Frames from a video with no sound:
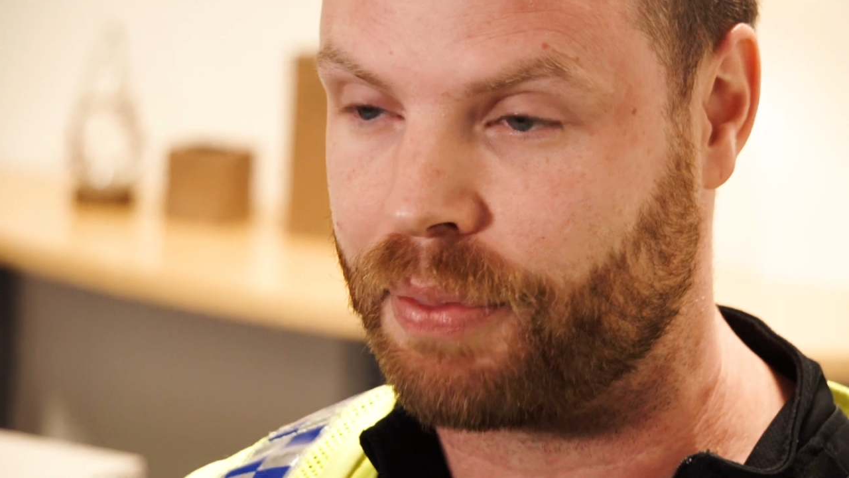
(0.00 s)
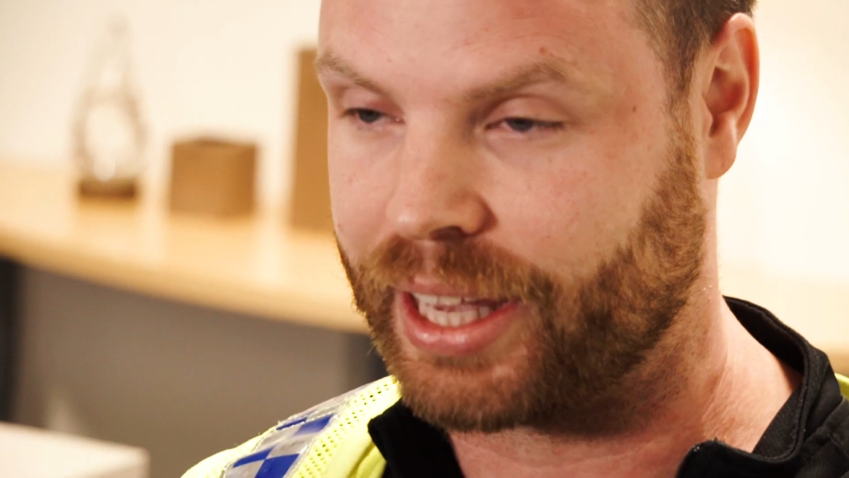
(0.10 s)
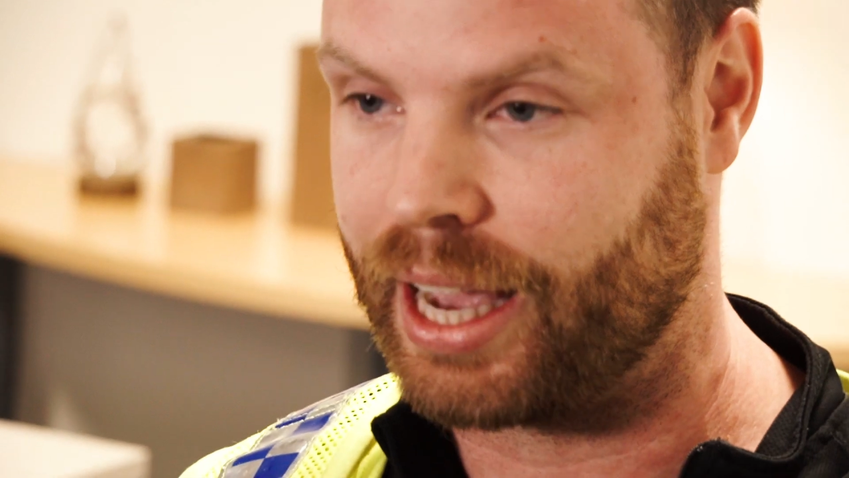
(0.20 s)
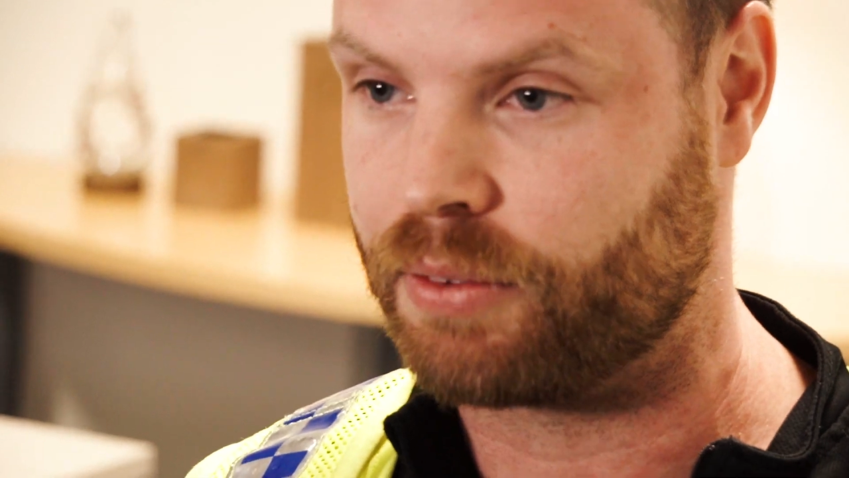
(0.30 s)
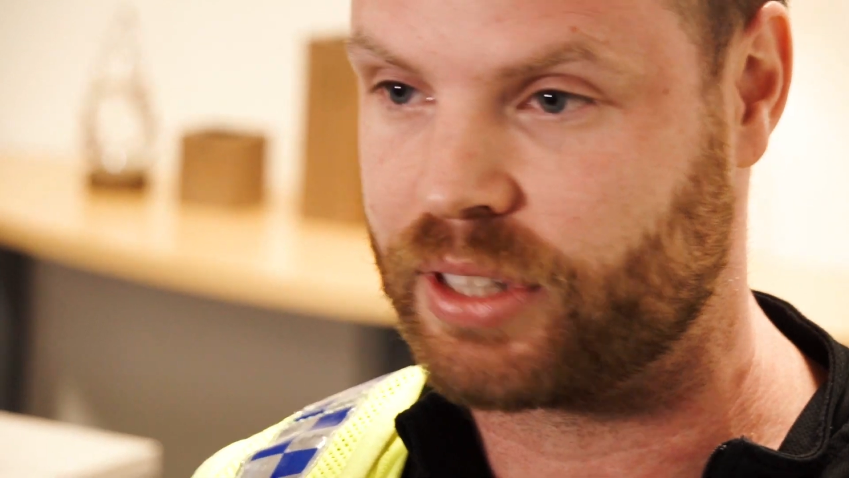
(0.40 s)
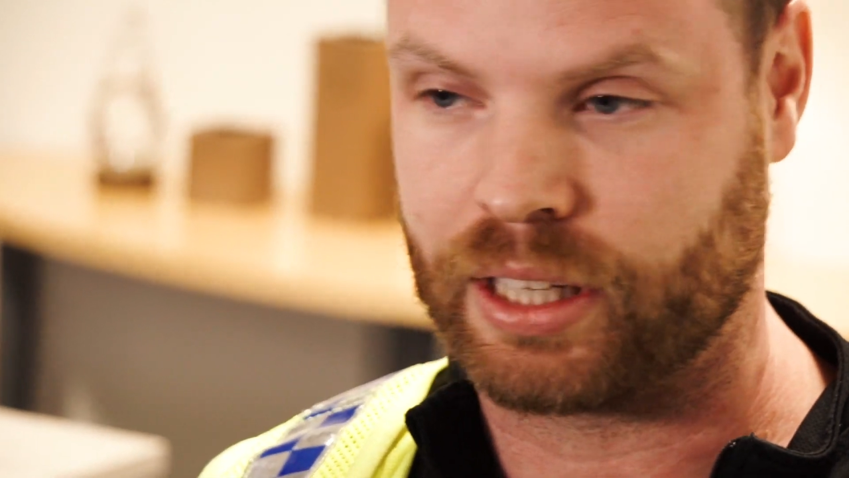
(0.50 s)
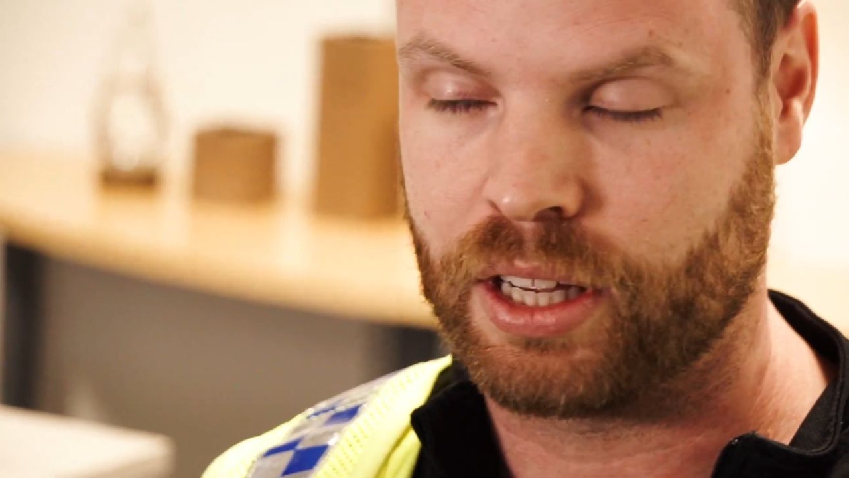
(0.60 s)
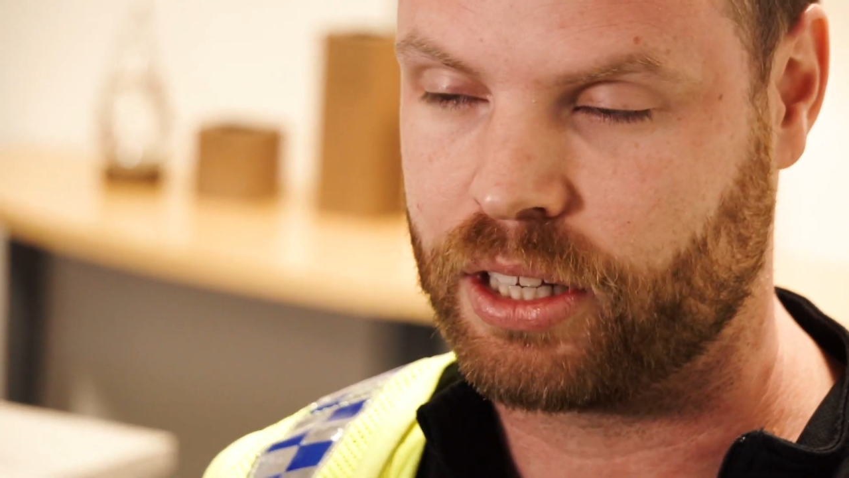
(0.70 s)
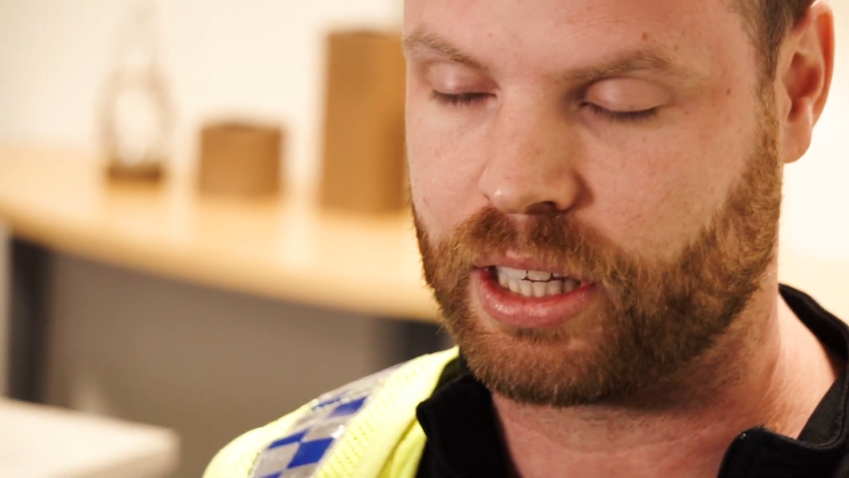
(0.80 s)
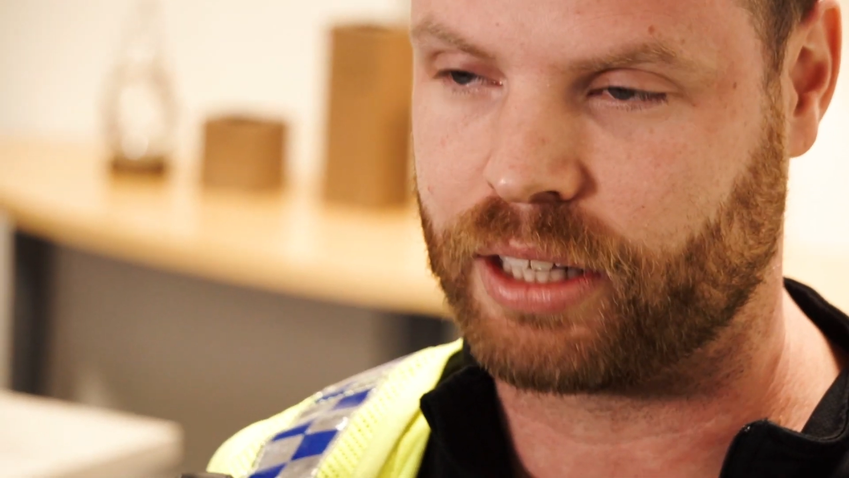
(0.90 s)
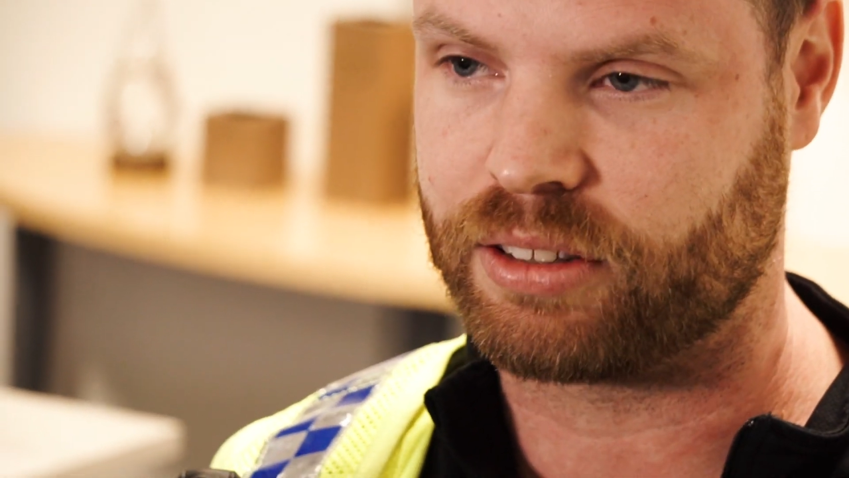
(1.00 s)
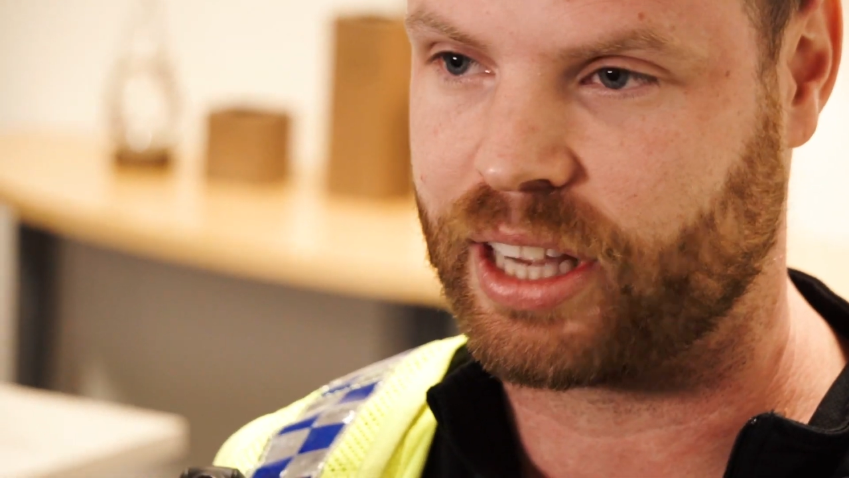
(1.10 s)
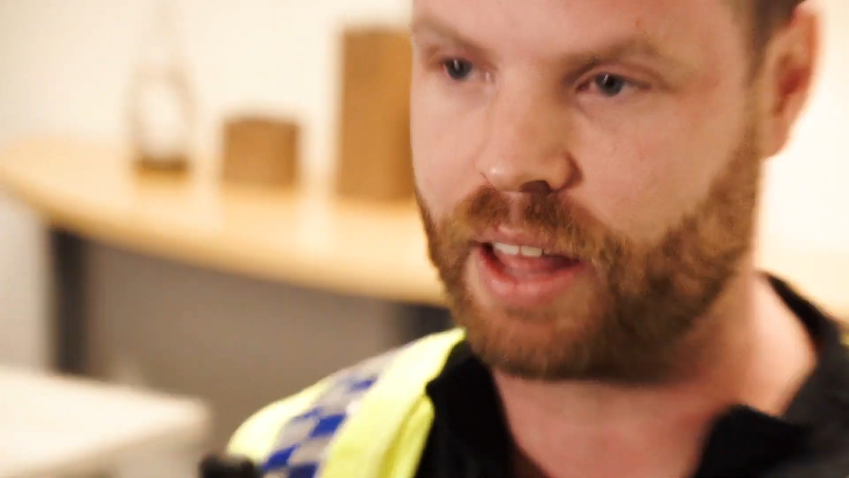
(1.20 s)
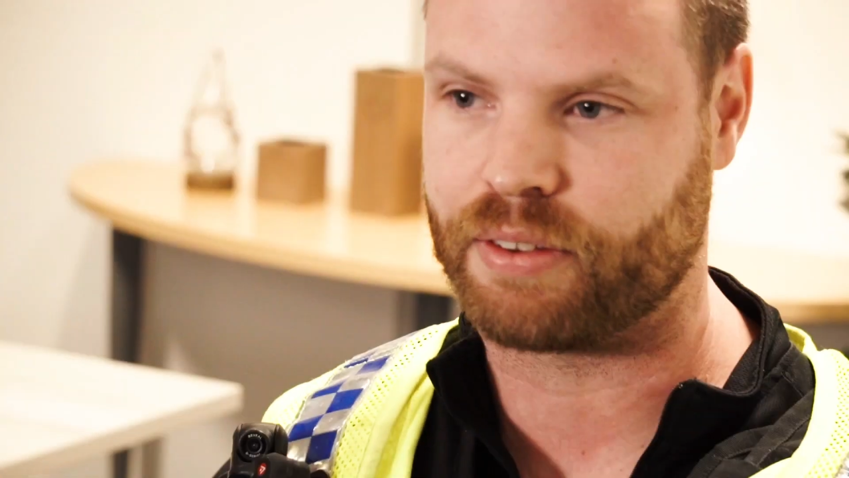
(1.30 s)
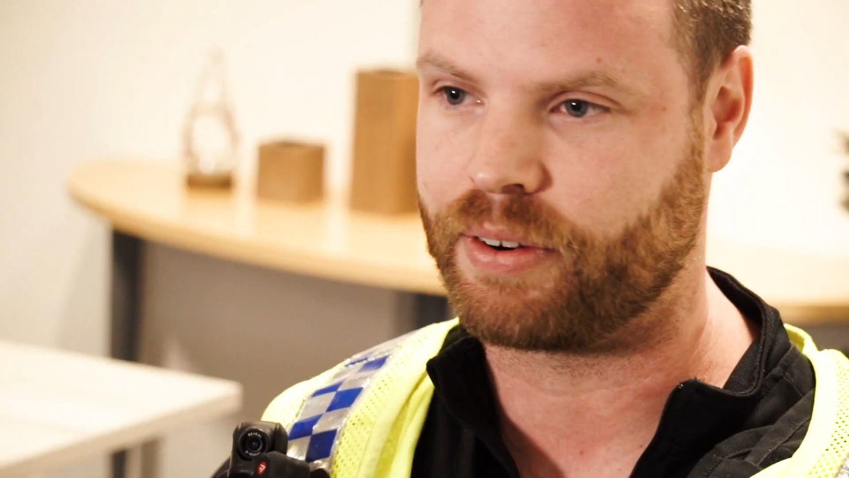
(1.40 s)
the county to
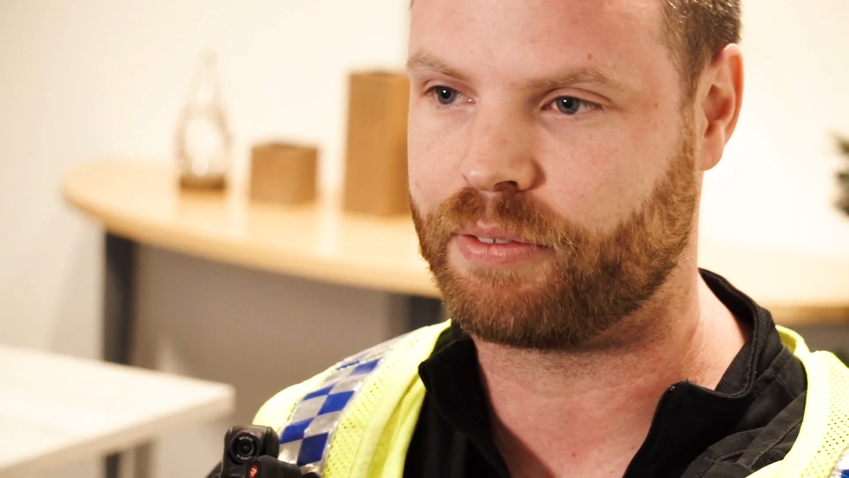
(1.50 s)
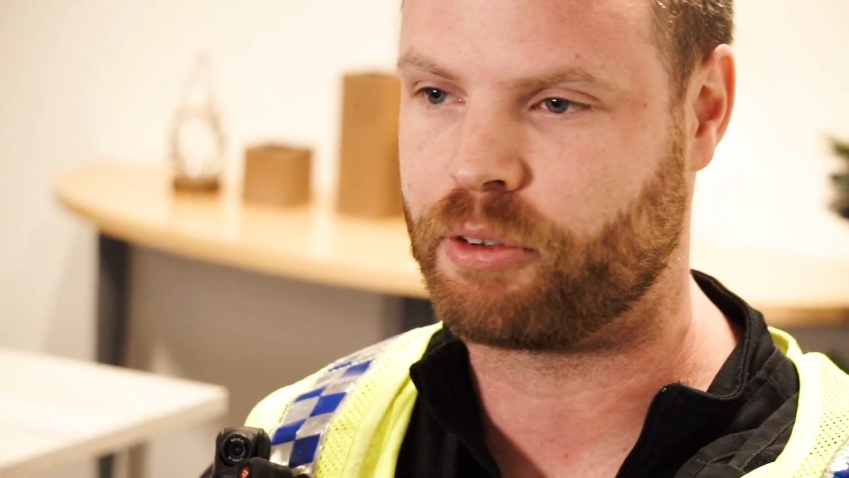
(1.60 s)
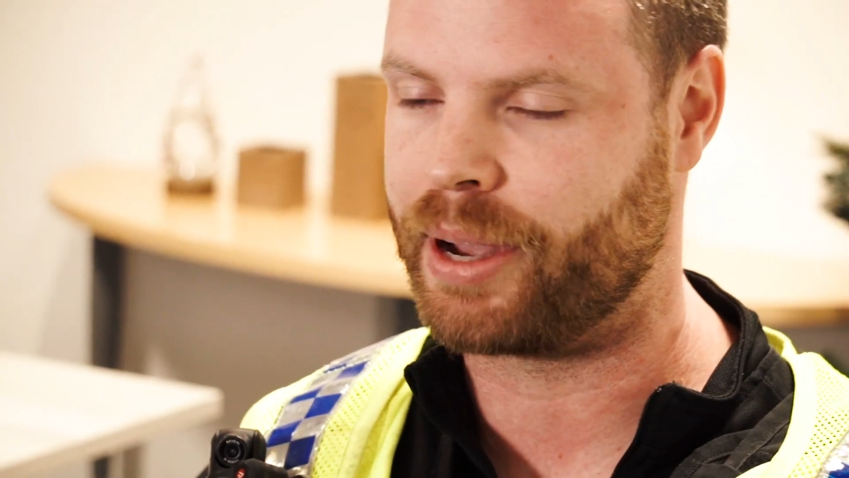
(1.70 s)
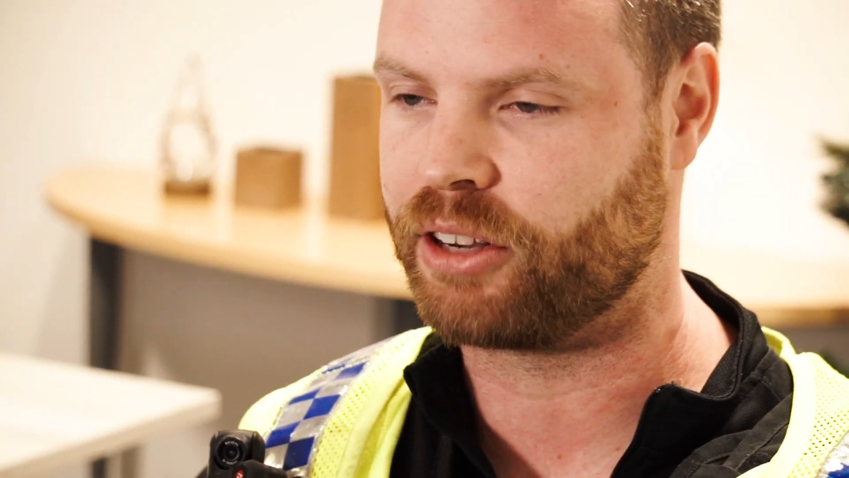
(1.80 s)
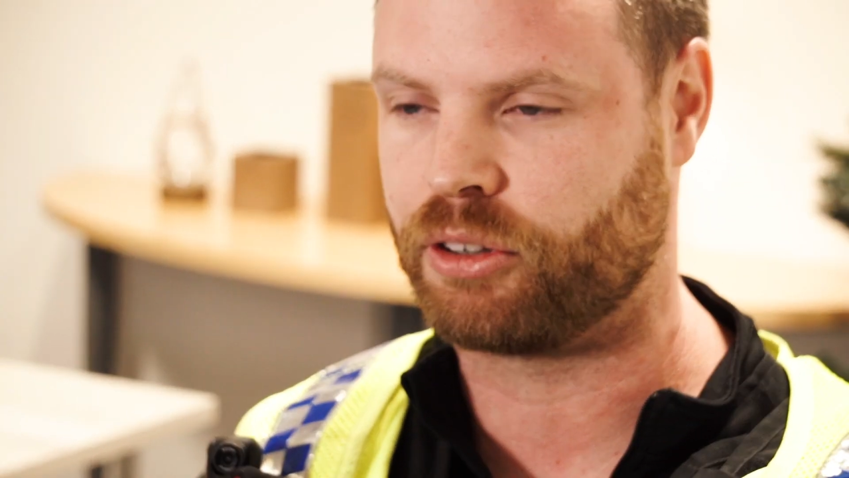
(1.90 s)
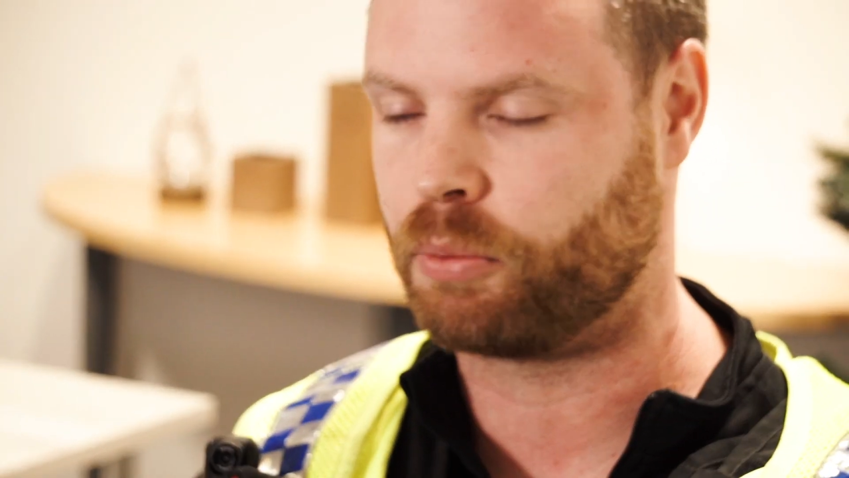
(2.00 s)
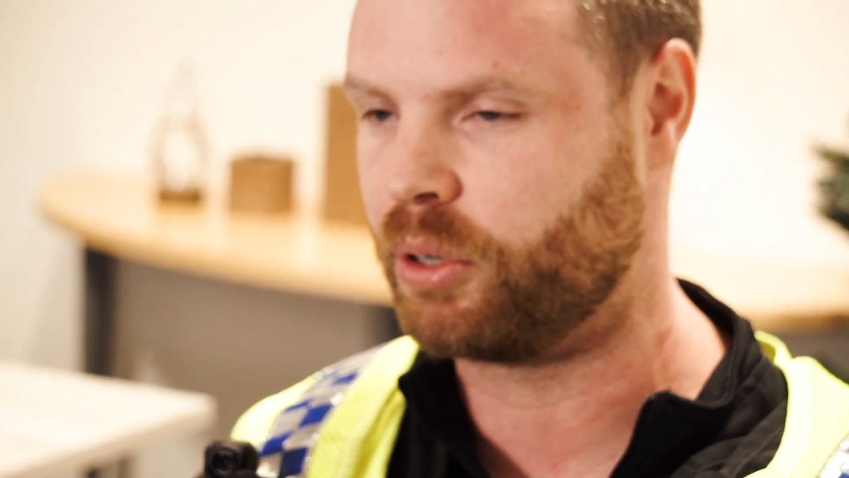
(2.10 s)
gather information,